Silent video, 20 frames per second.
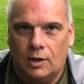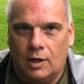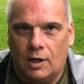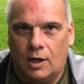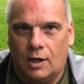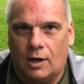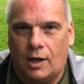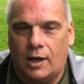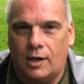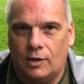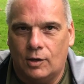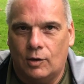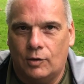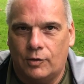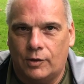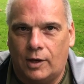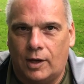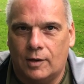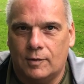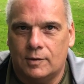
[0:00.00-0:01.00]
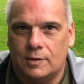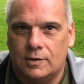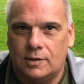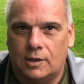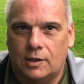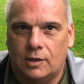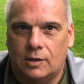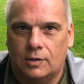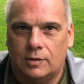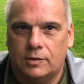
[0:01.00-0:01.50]
And I know that I was
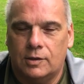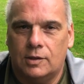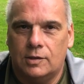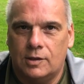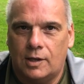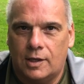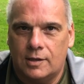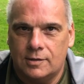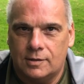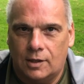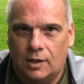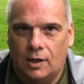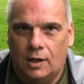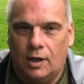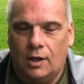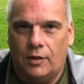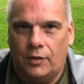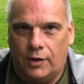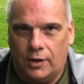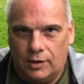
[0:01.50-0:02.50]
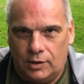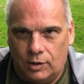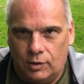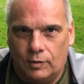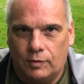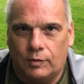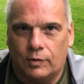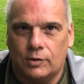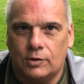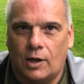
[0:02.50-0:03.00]
healed. And yes, thank you
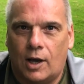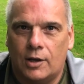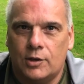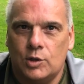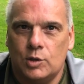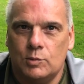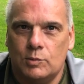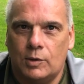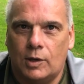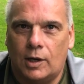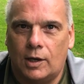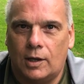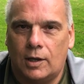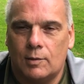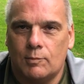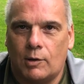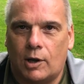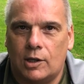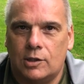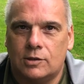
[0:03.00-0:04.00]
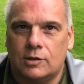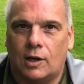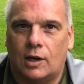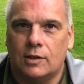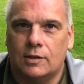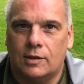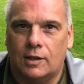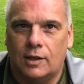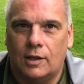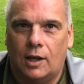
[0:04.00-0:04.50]
for documenting in my chart
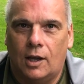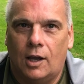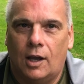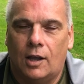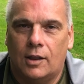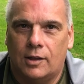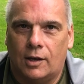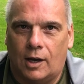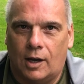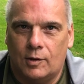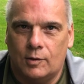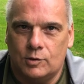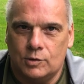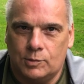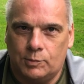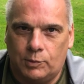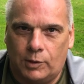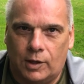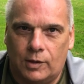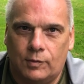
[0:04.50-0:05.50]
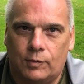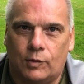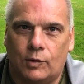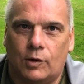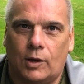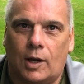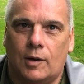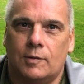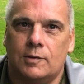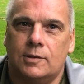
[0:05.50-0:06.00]
that I was prayed for
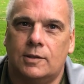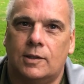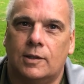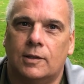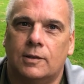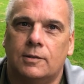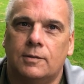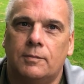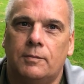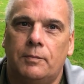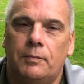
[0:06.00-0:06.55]
and I was healed.